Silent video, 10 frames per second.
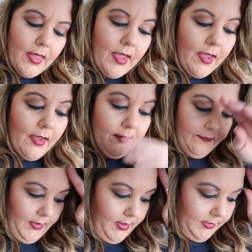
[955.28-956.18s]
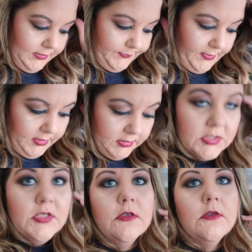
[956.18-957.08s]
I have uh, these pair of
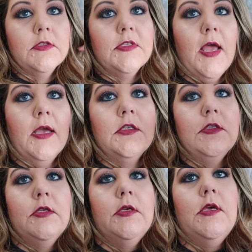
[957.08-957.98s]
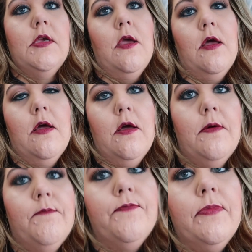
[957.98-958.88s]
shoes. Actually,
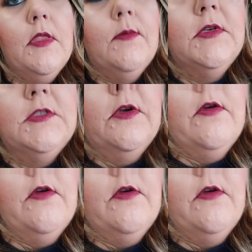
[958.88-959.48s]
um, let me show